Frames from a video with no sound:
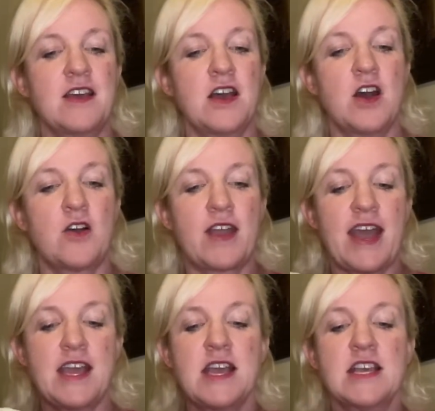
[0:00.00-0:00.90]

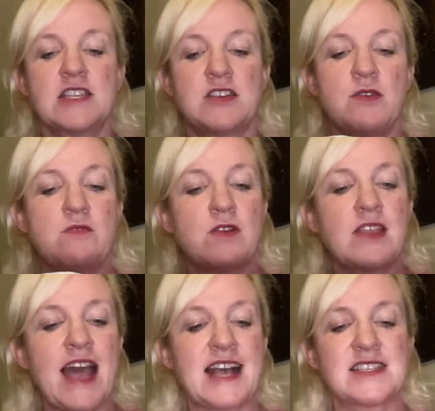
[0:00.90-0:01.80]
Okay? So it
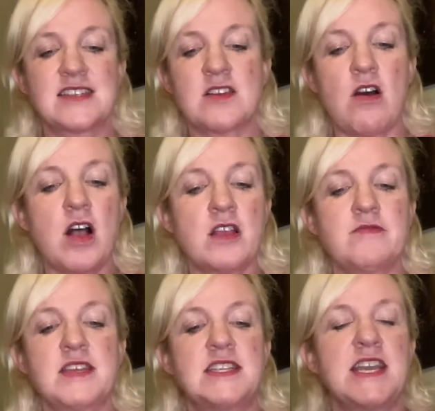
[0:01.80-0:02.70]
relaxes all of
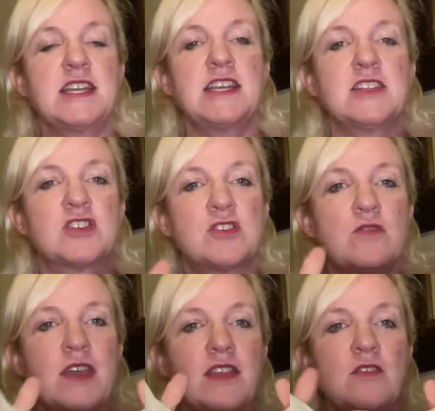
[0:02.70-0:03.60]
the tendons
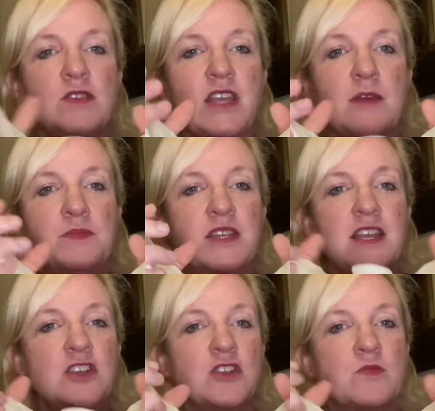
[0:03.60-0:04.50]
so that those hips
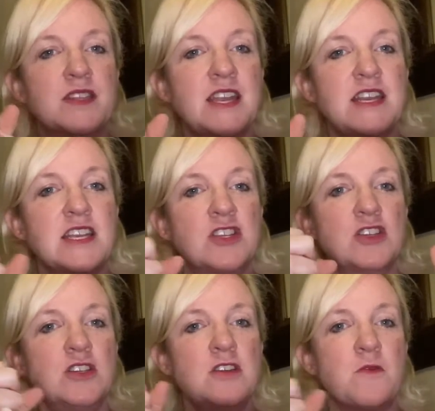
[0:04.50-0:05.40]
can do what they need to
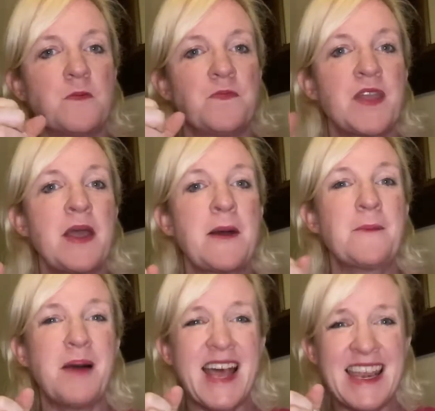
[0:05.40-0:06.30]
do.
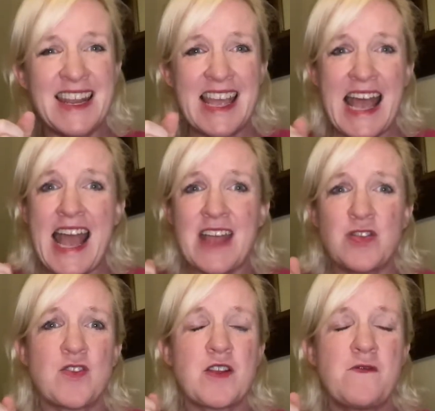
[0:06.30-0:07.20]
But at
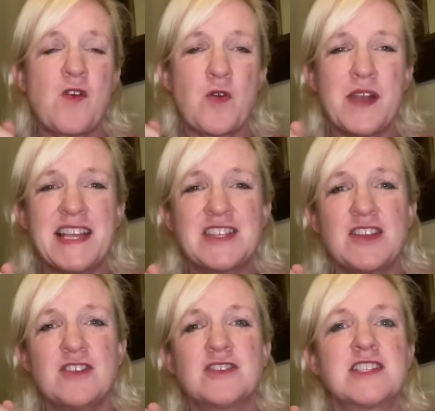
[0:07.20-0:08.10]
34 weeks,
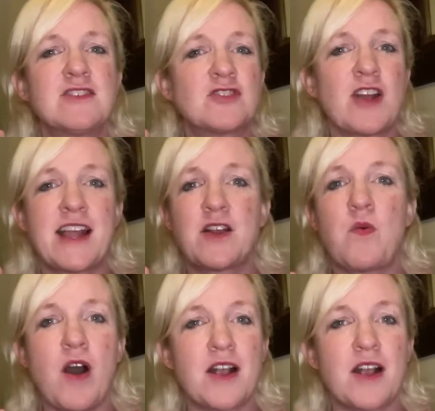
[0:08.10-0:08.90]
you're still trying to walk